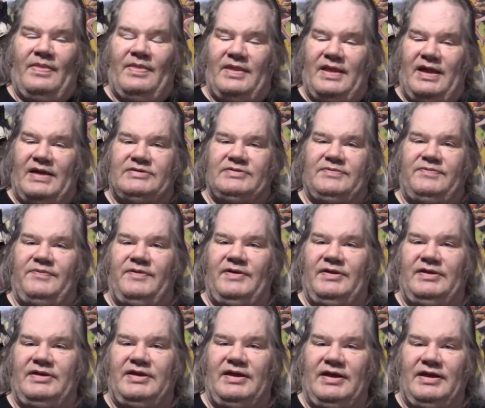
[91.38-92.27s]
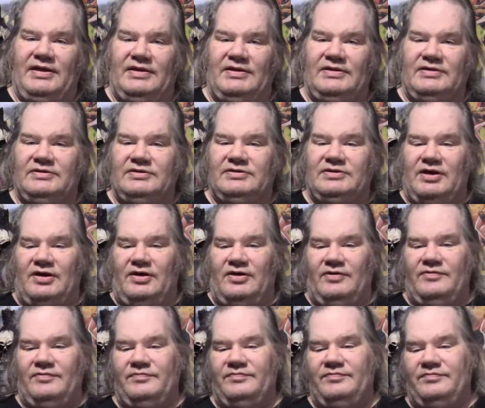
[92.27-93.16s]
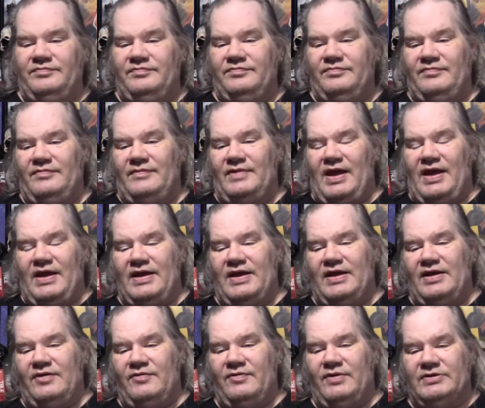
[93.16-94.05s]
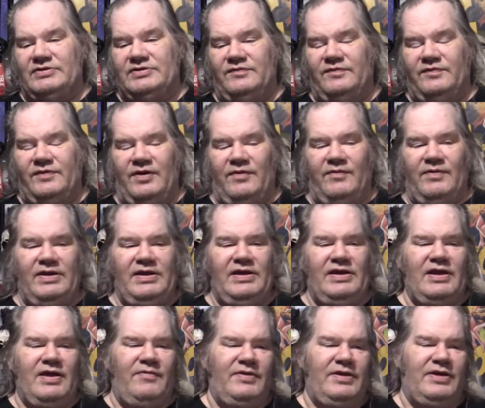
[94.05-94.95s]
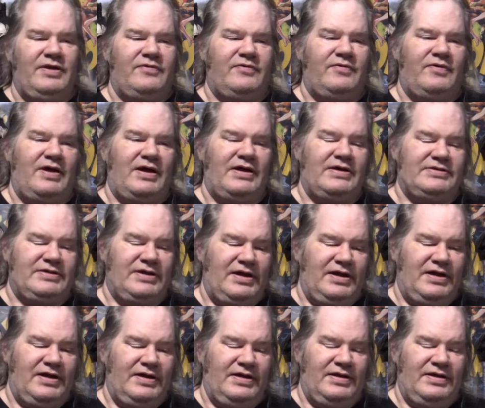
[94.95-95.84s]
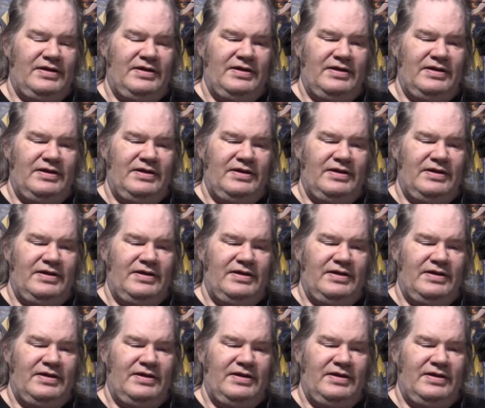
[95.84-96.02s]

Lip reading: That's a fun thing. So, I got a question for you. What do you get when you cross a